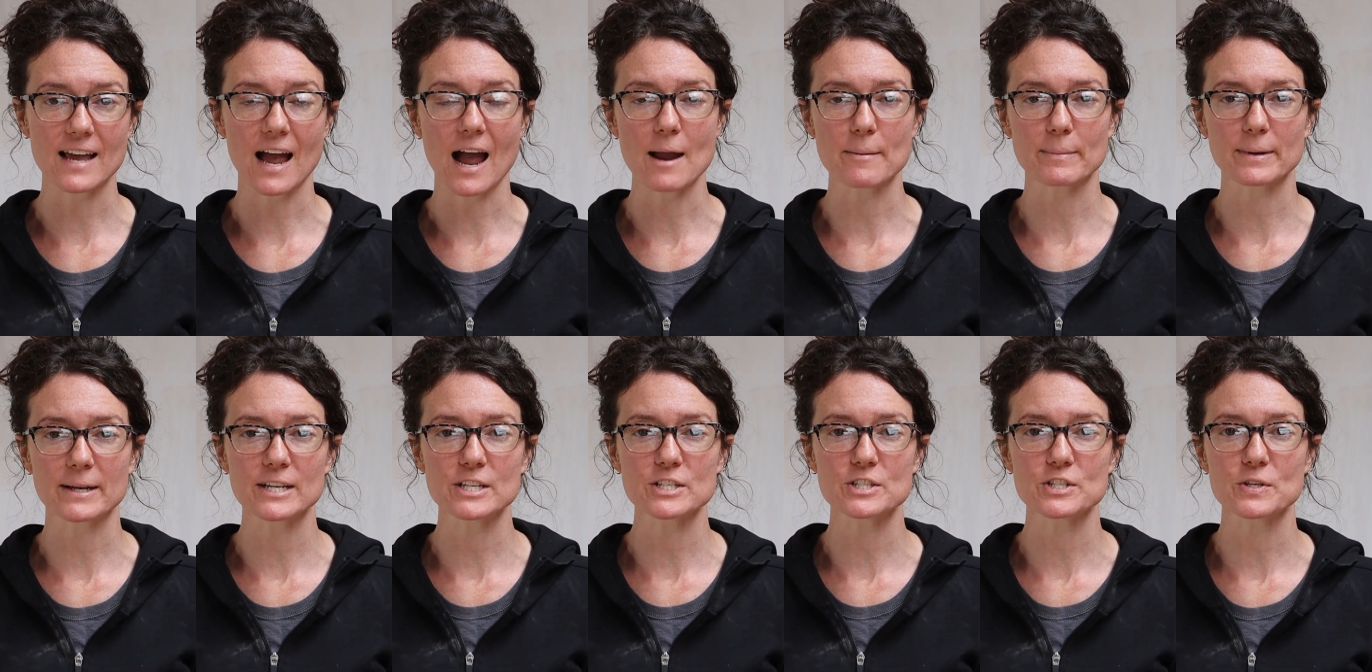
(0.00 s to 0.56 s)

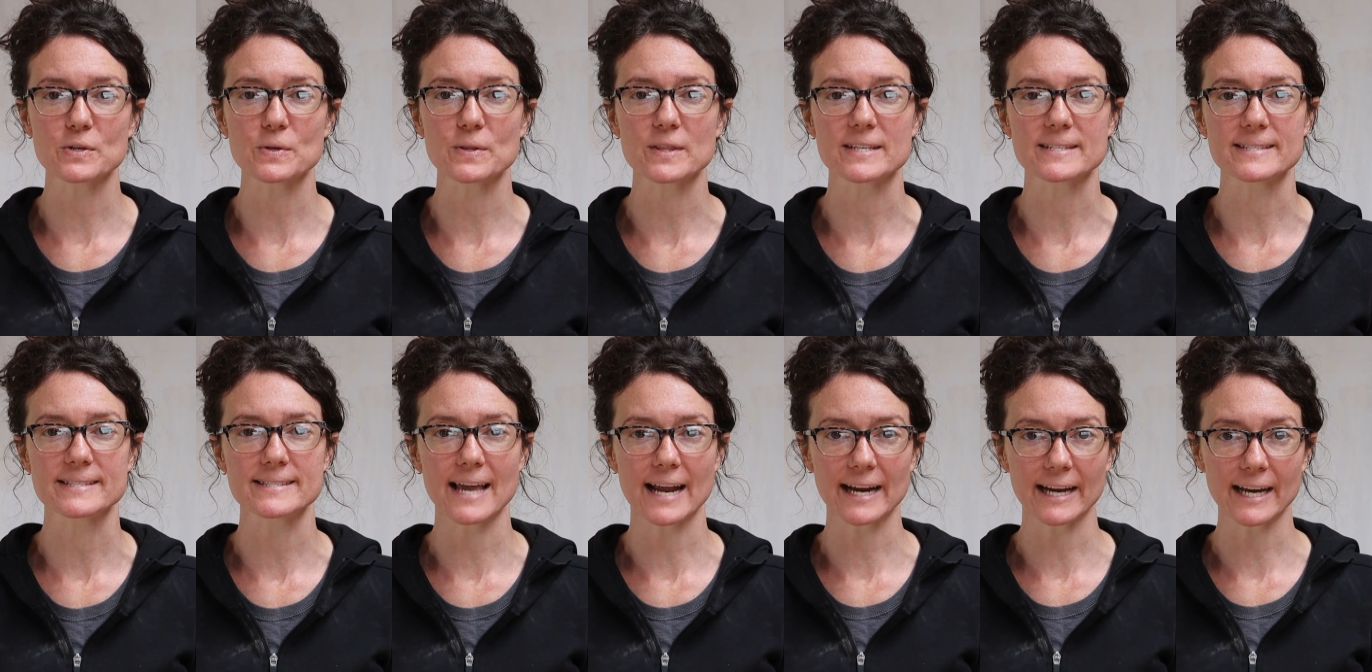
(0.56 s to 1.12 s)
I'm going to do the
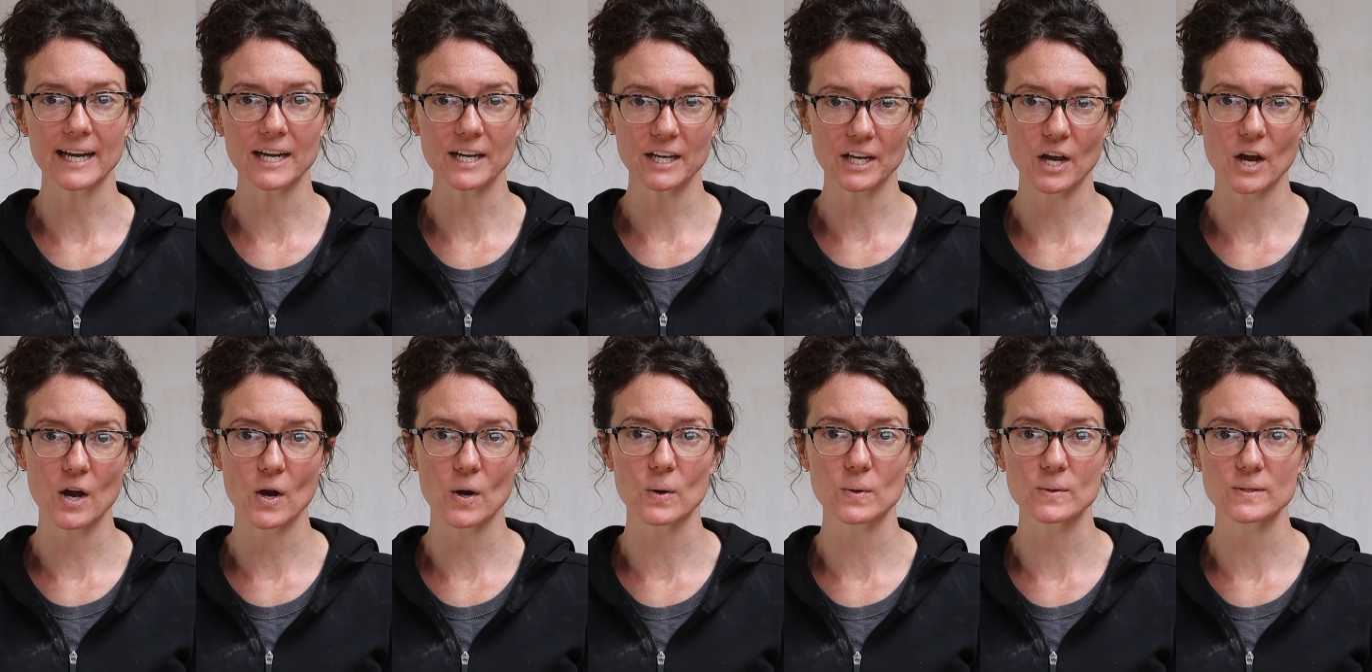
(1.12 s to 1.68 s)
second
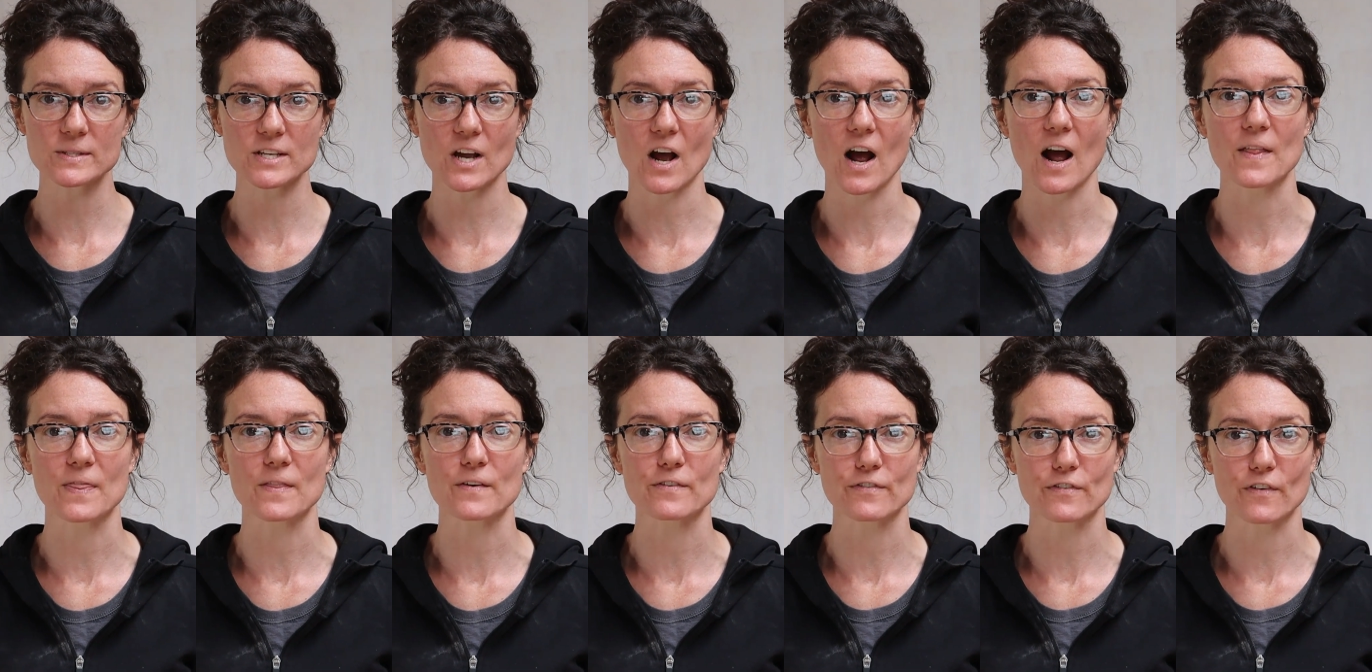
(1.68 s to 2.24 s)
coat
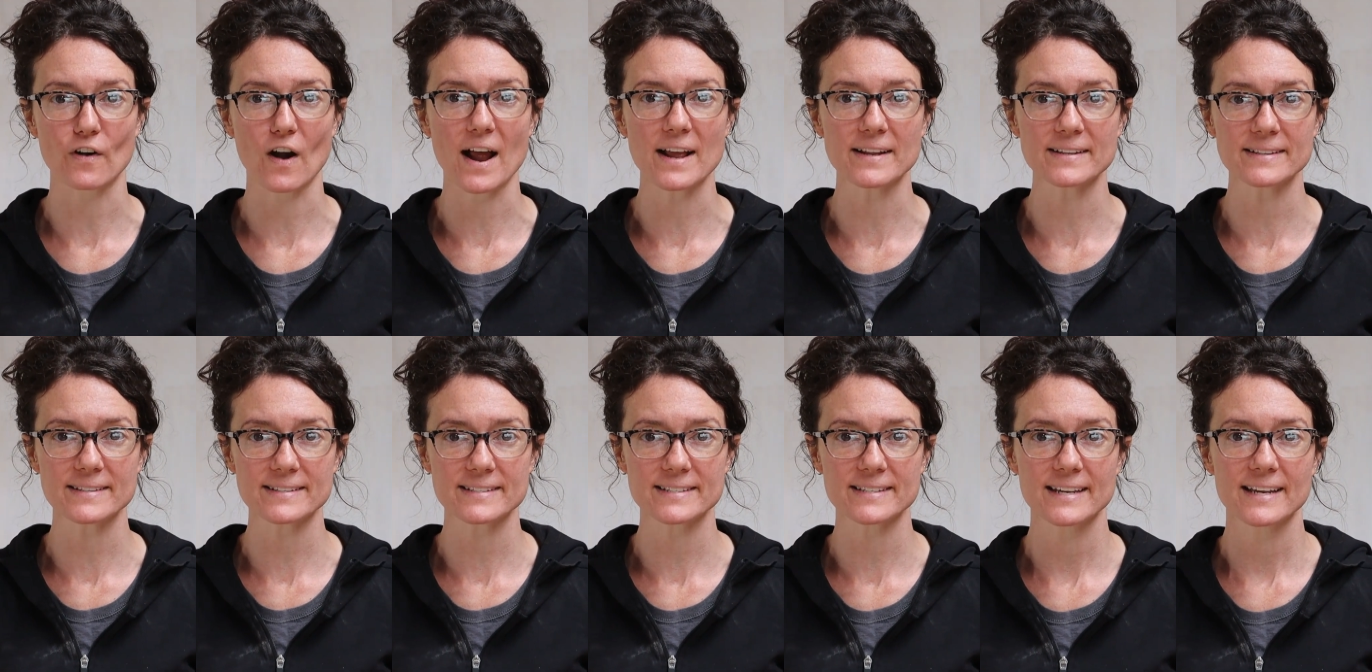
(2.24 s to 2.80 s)
on the
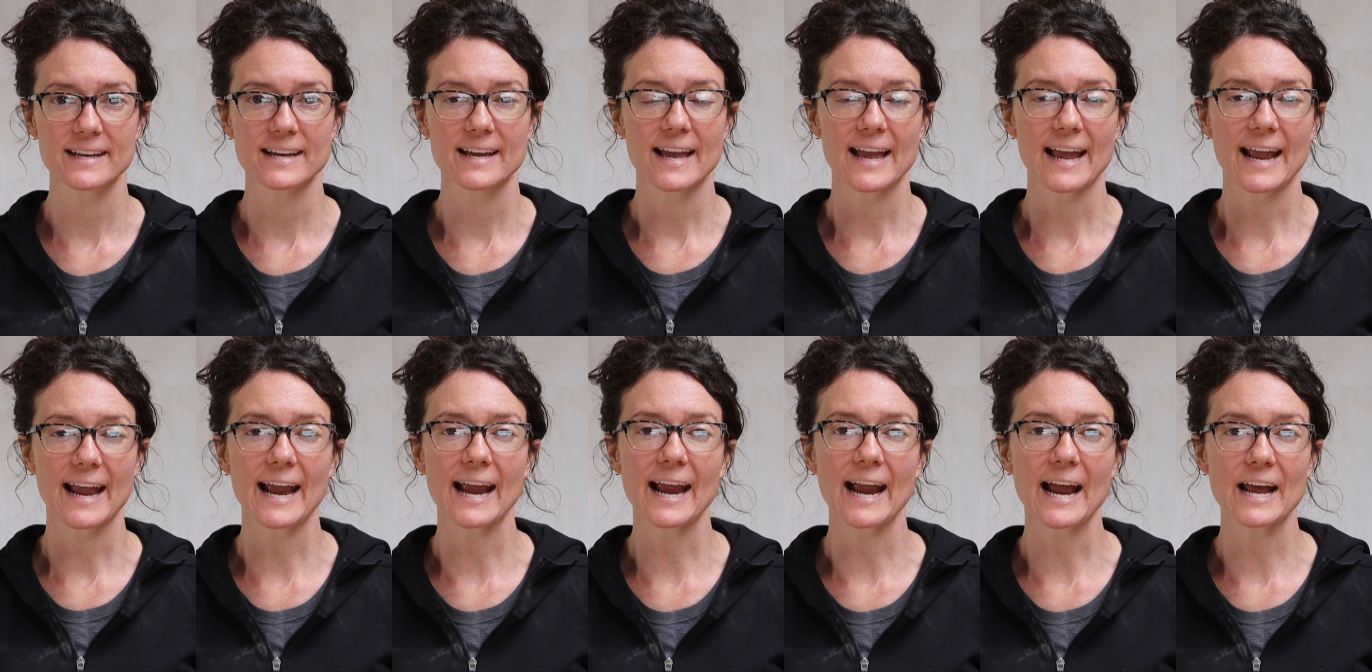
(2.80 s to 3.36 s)
front
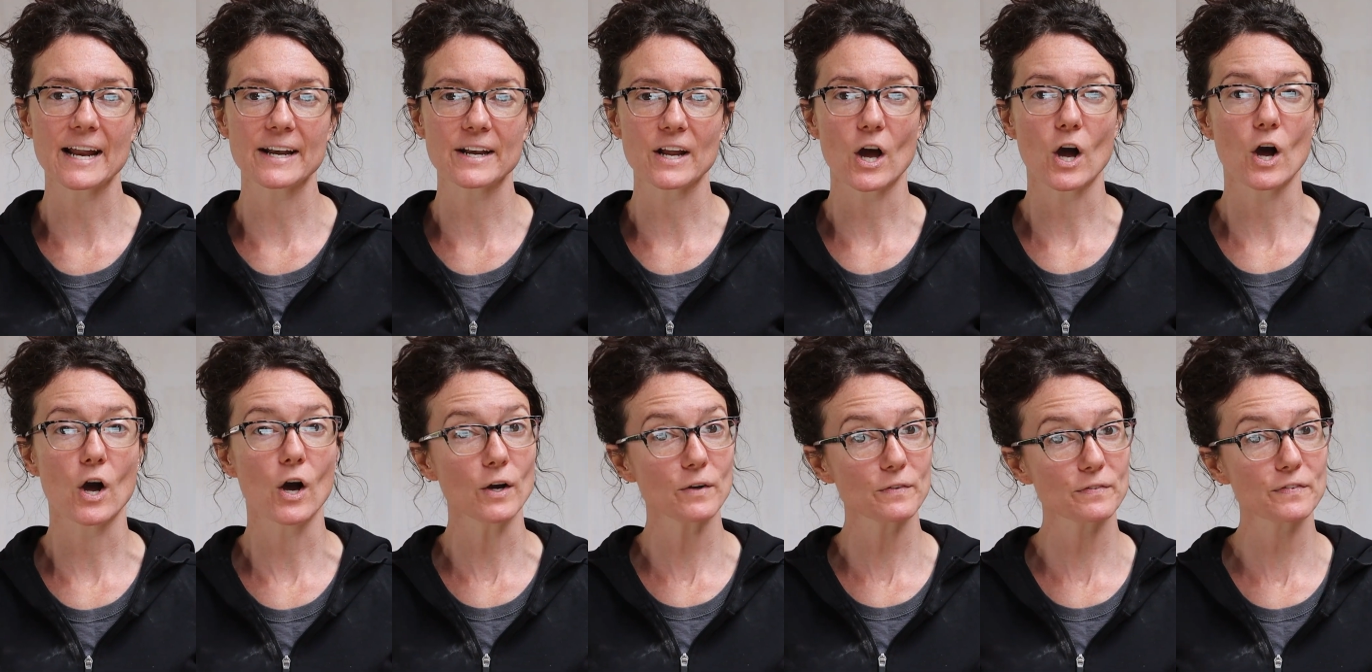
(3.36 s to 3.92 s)
and
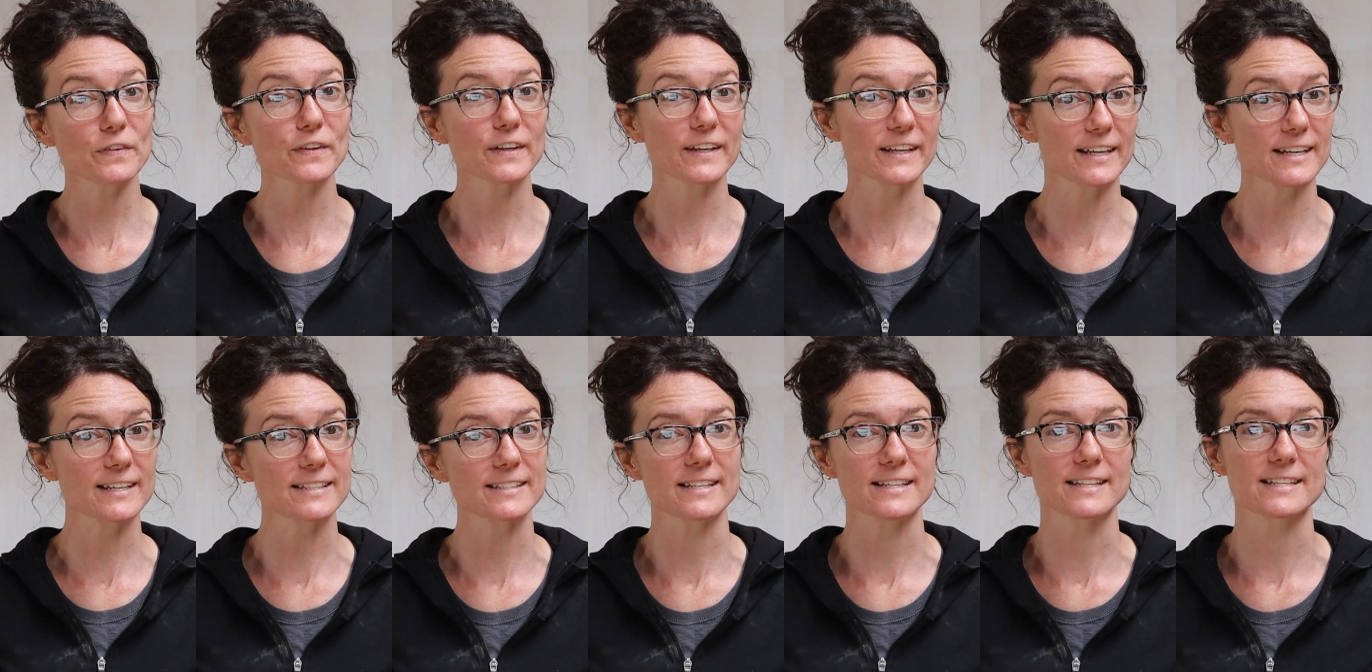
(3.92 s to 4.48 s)
hopefully
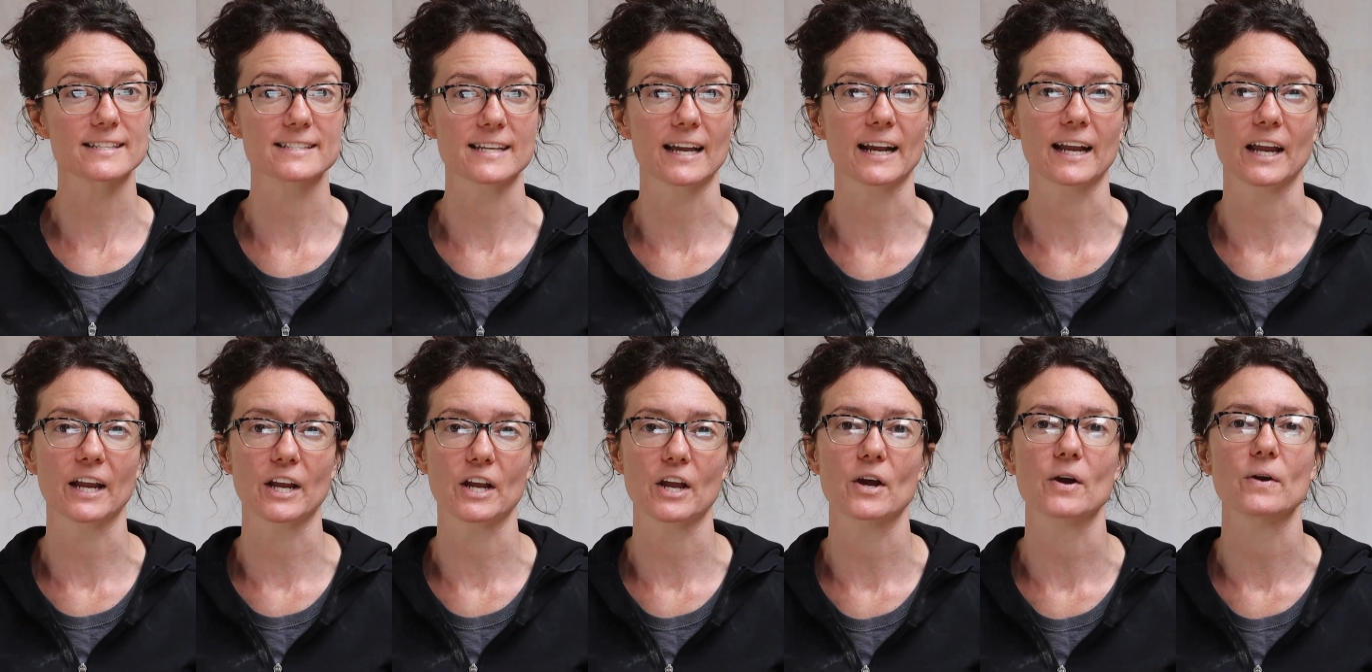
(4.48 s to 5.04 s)
get to the
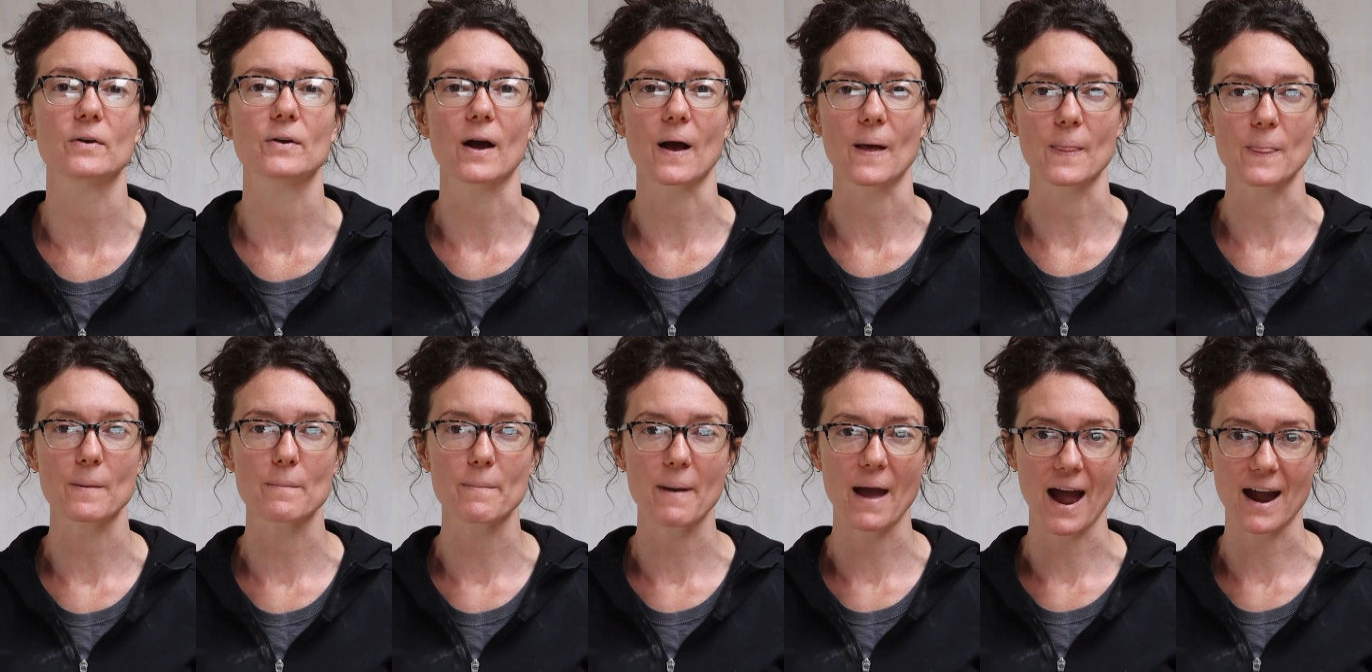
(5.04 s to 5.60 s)
second coat
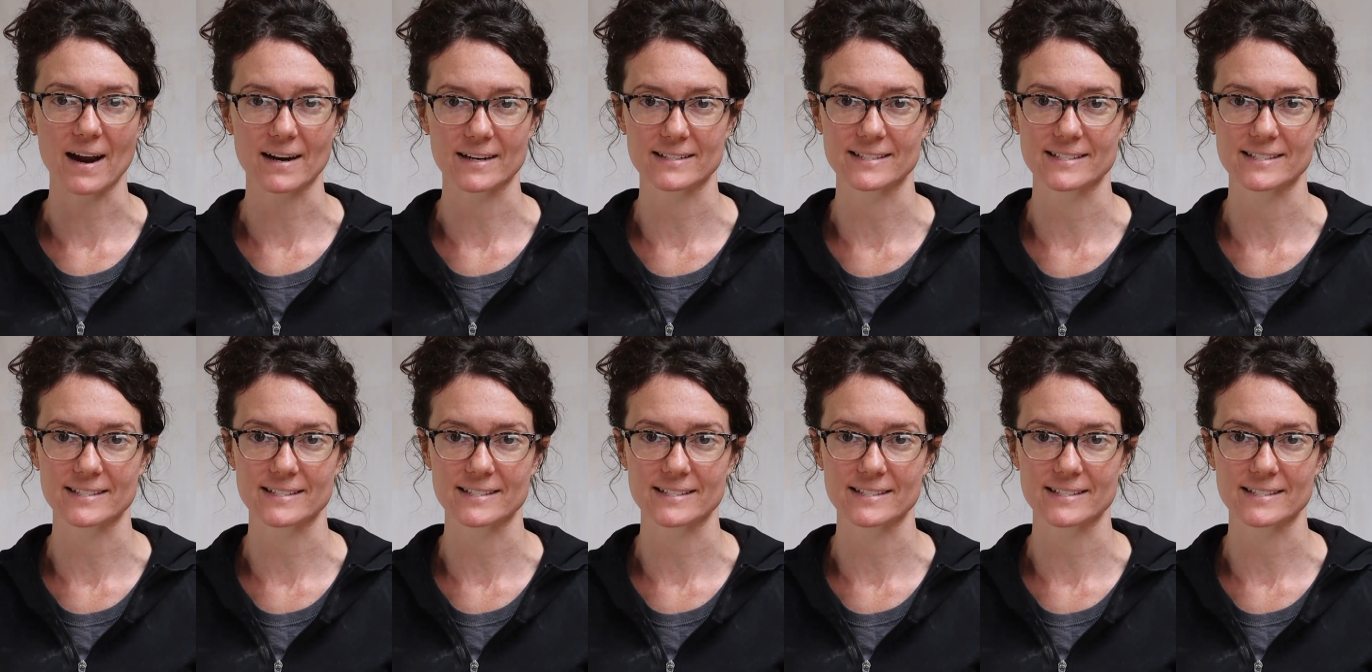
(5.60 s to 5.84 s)
on the back